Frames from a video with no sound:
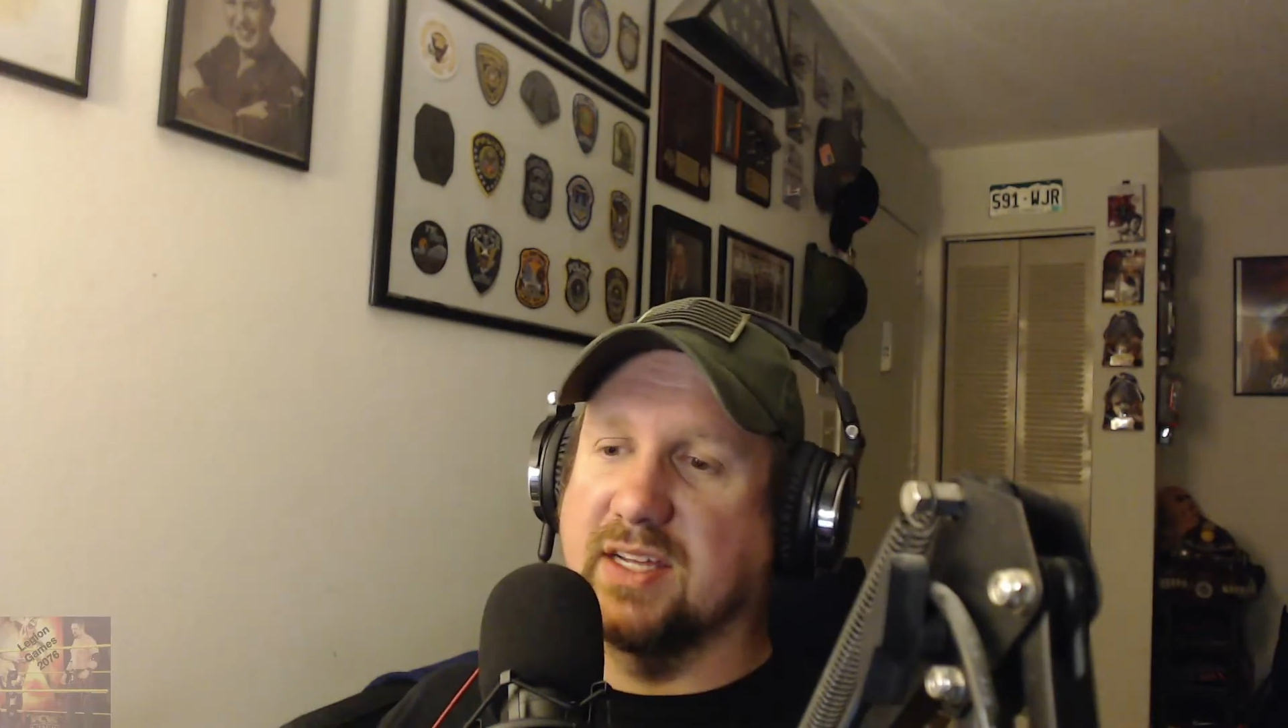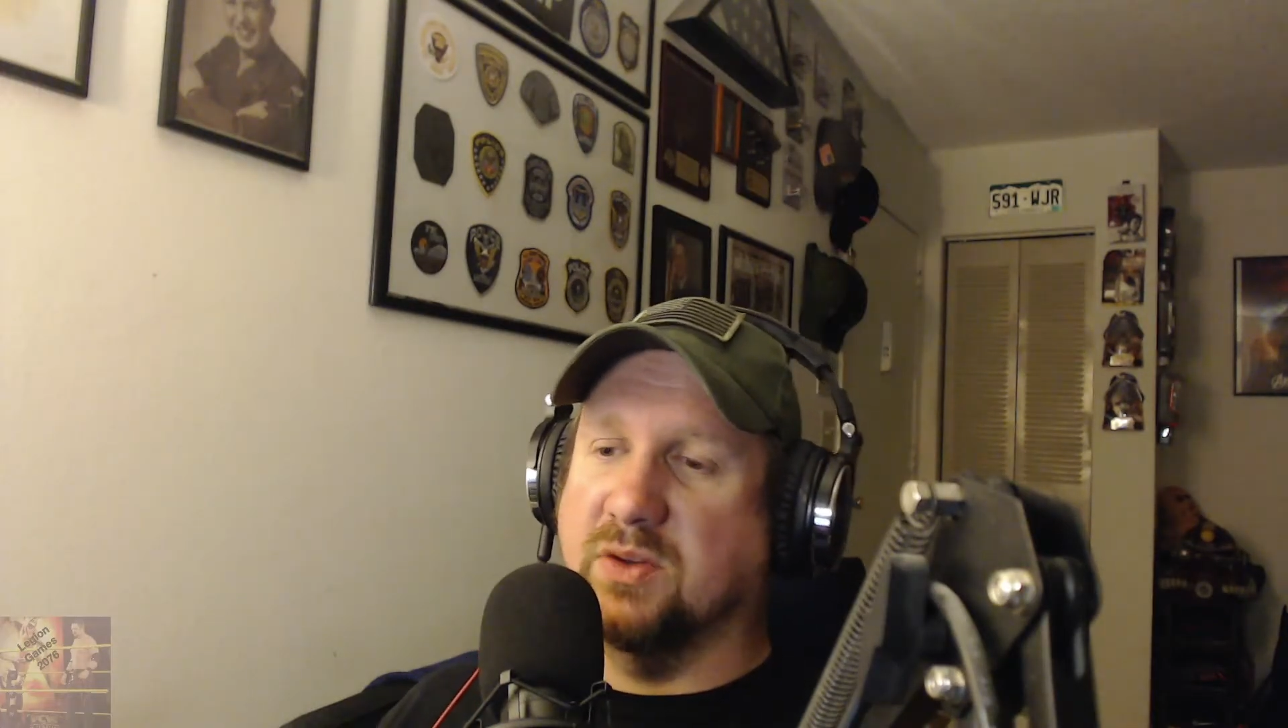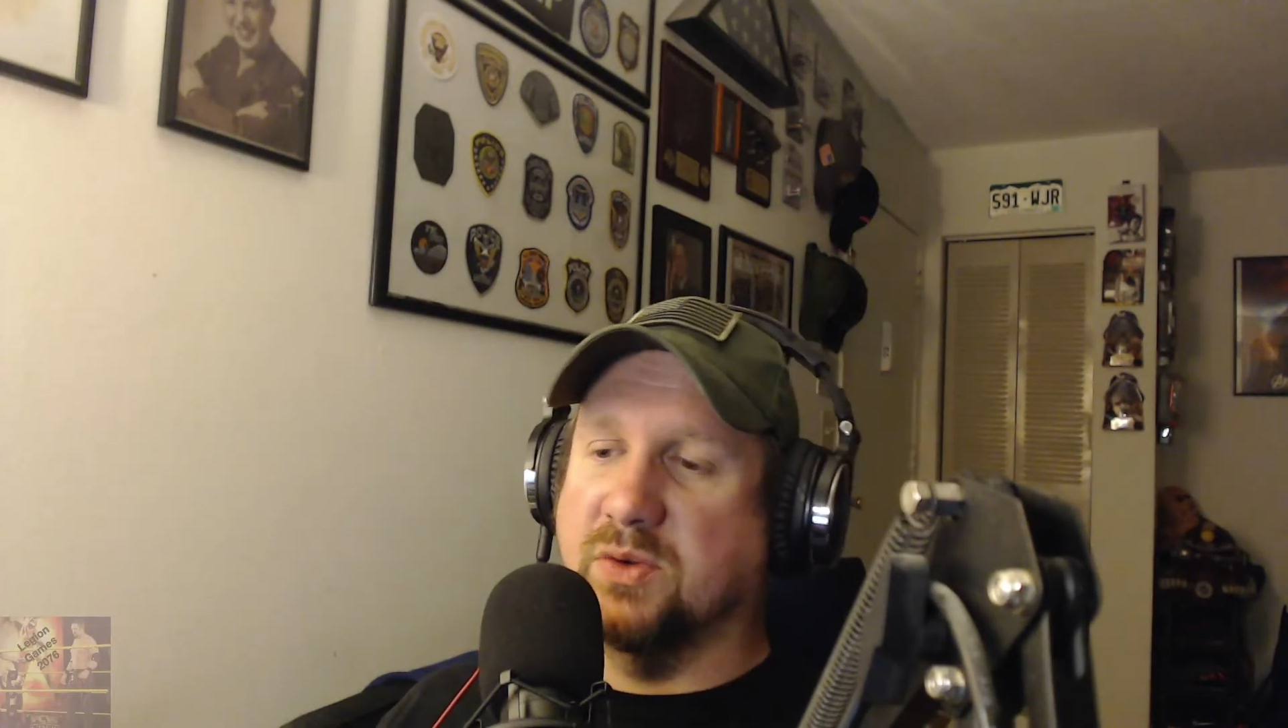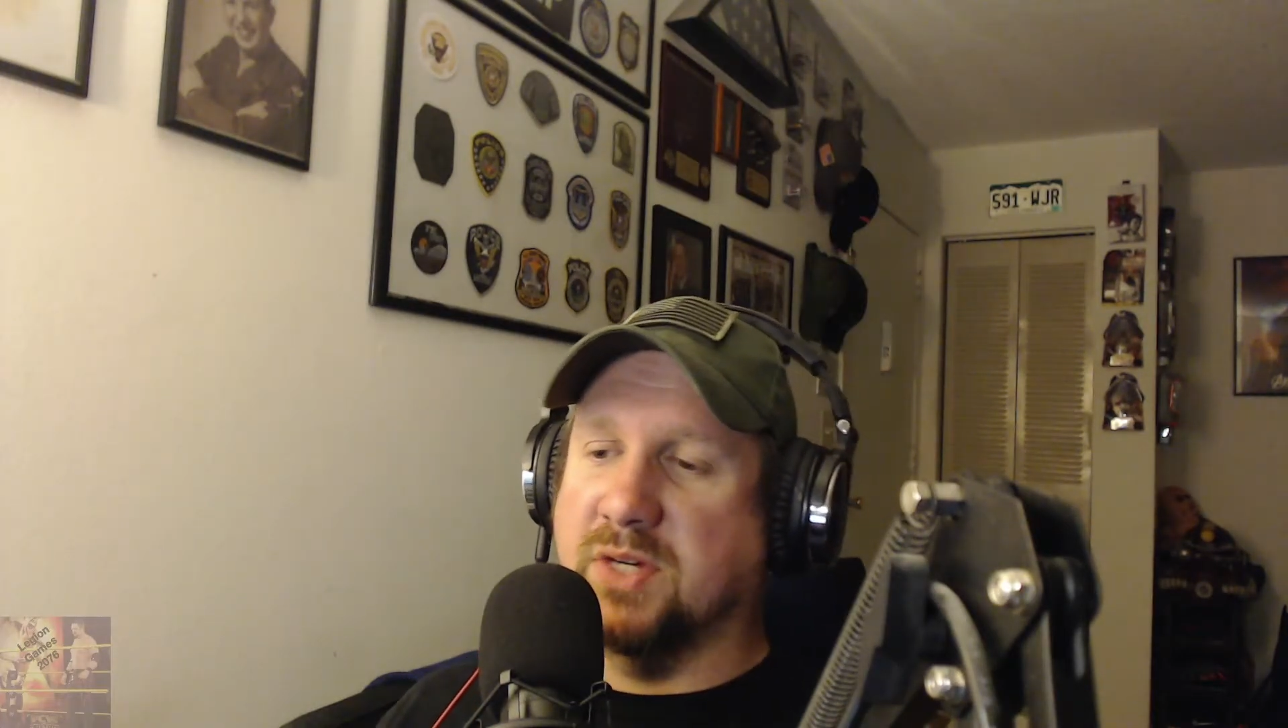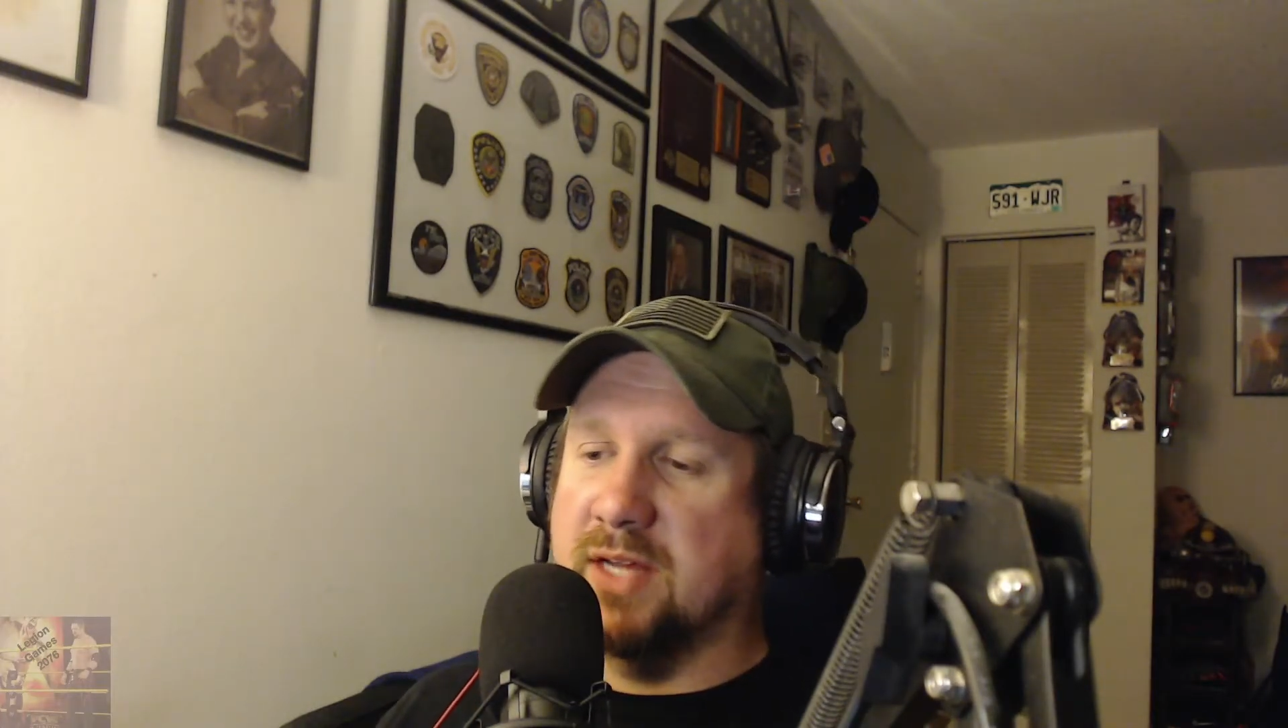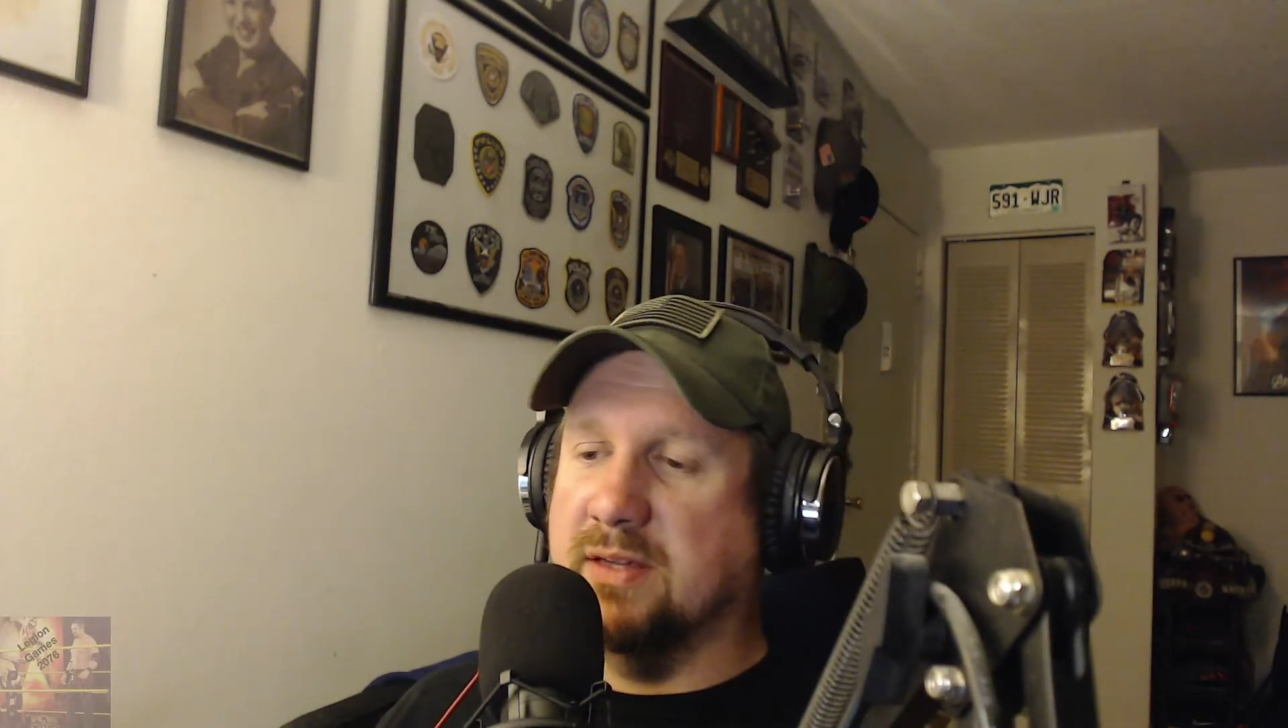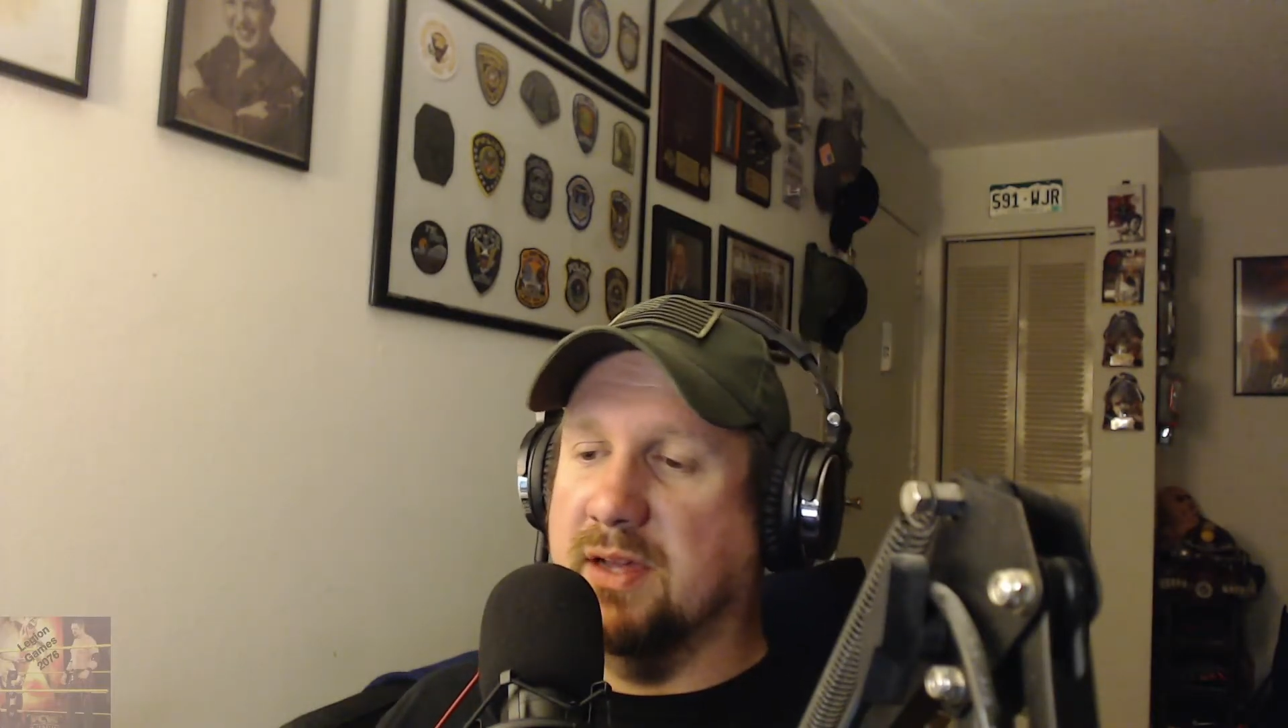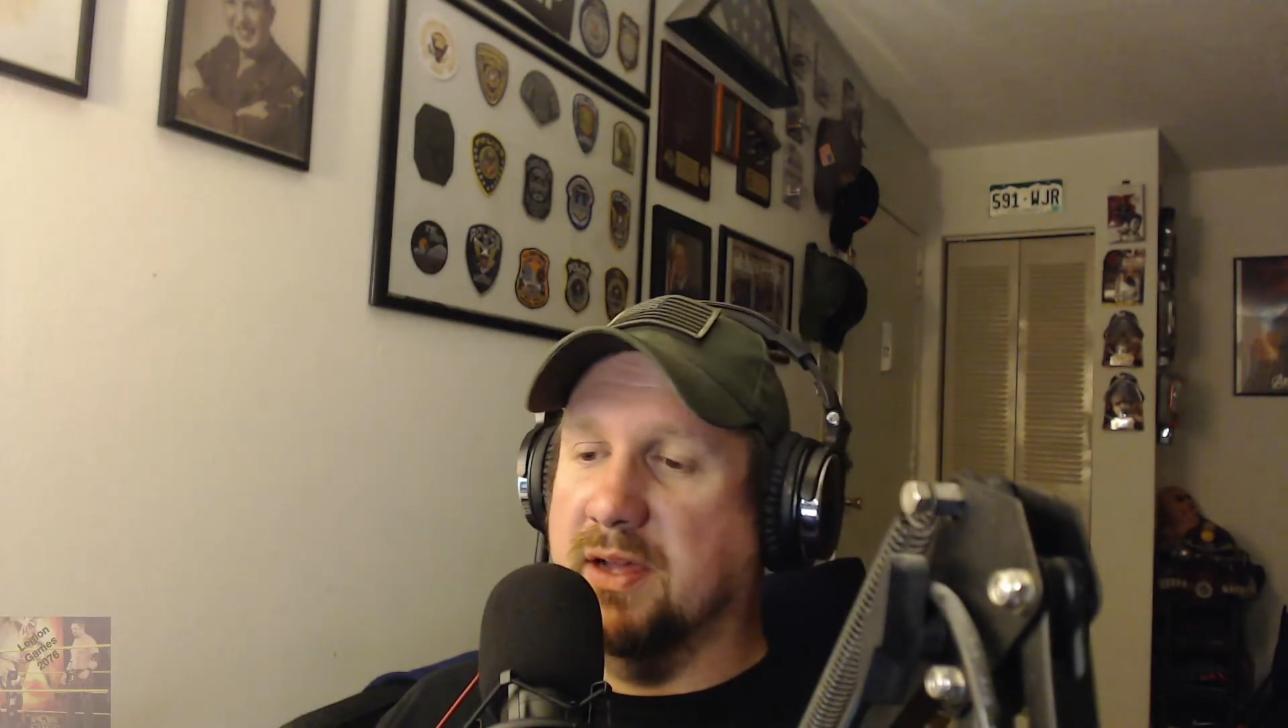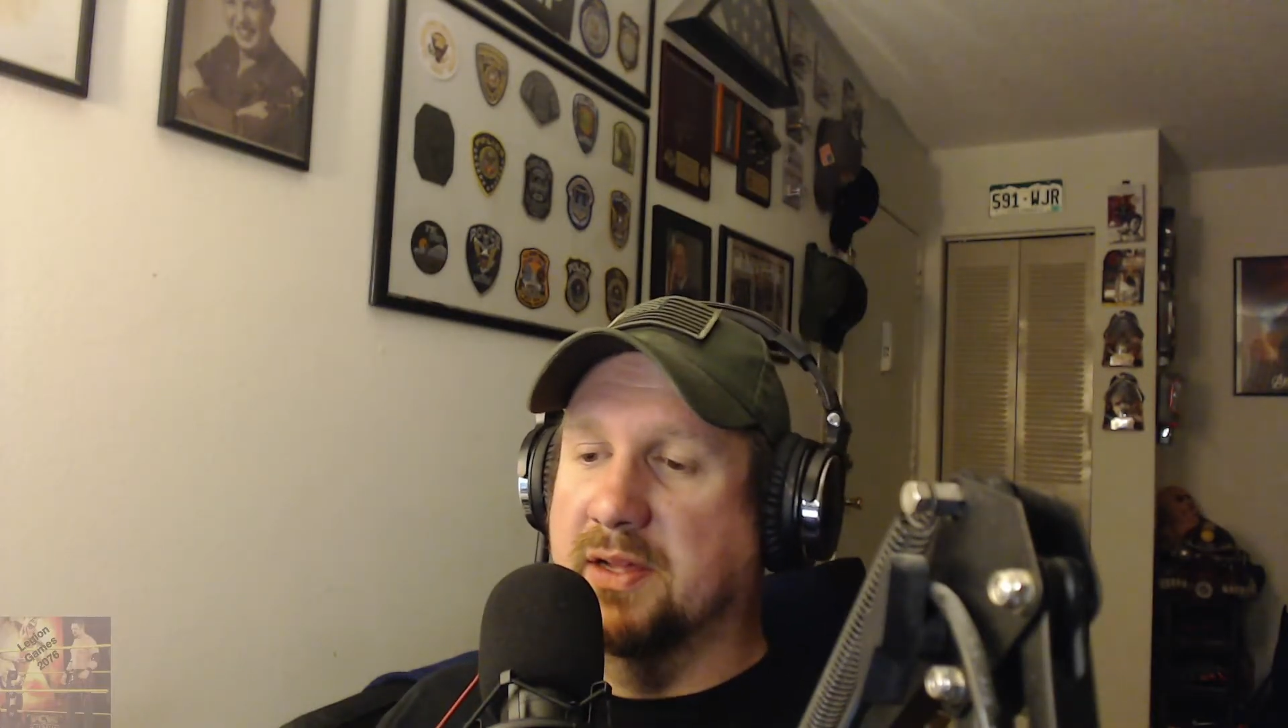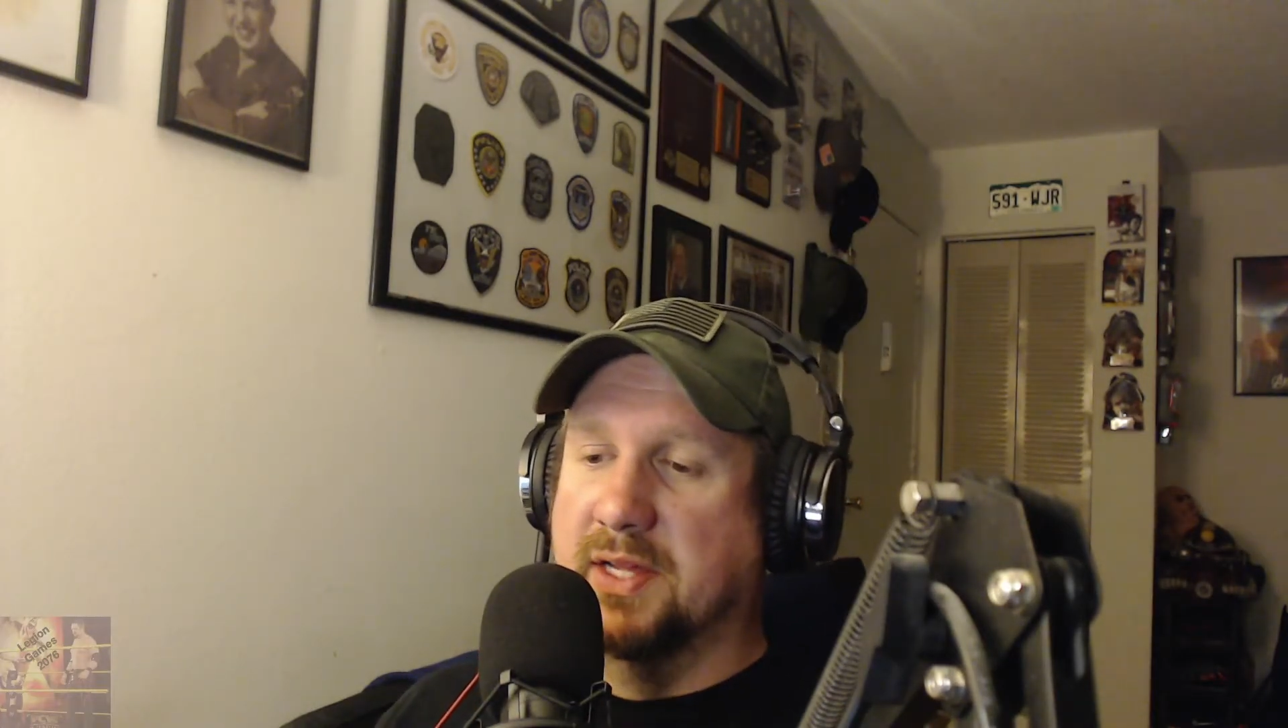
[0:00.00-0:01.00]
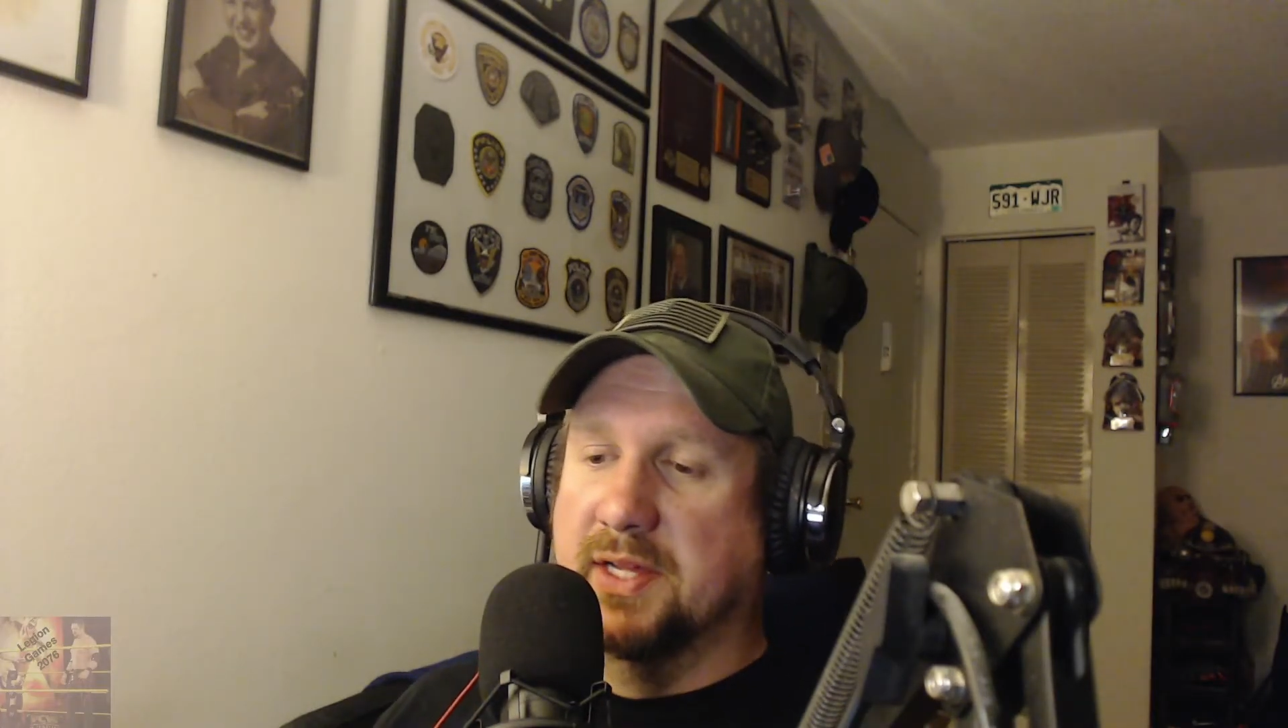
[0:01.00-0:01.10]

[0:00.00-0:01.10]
Like going, and uh,